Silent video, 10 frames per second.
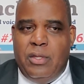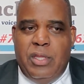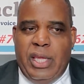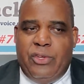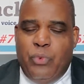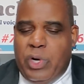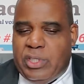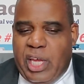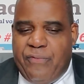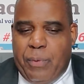that you want
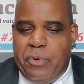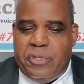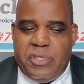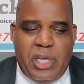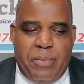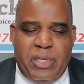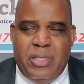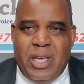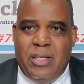to take from your stimulus,